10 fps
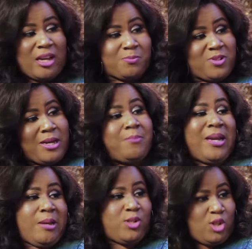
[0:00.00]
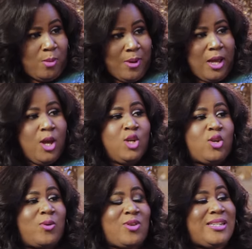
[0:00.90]
like because my name, my name is Chioma,
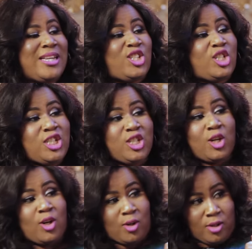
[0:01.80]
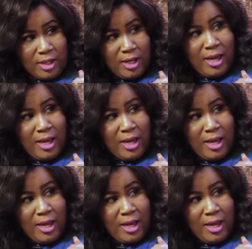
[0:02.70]
so he was trying to say Chigul,